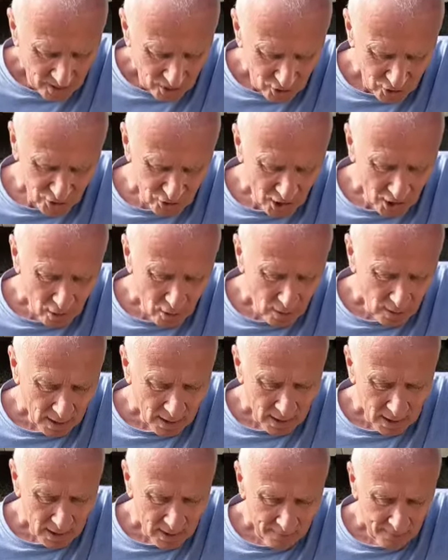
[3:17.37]
So
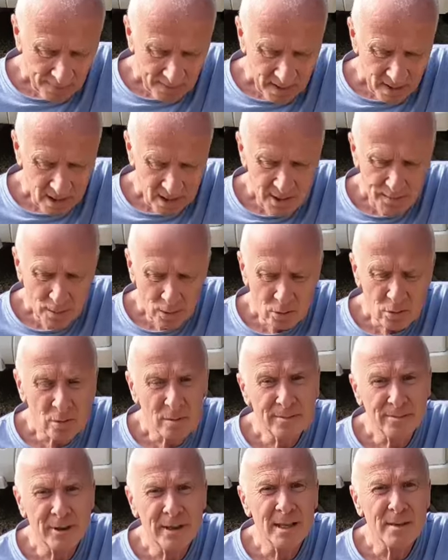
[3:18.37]
I spoke
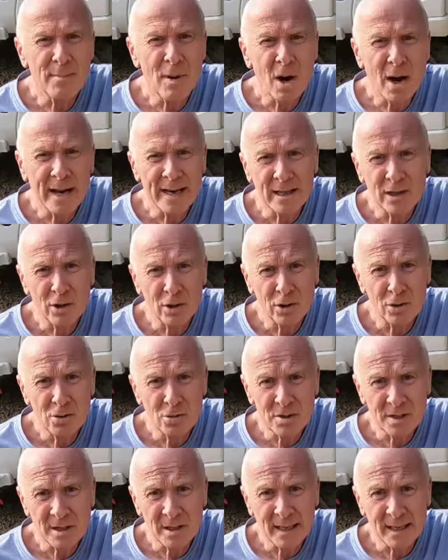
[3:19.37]
to a friend of mine
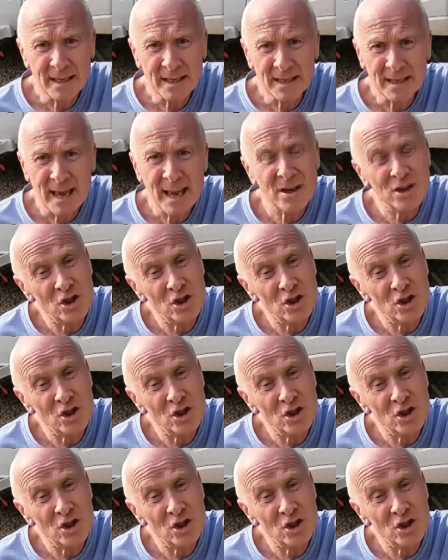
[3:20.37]
who's a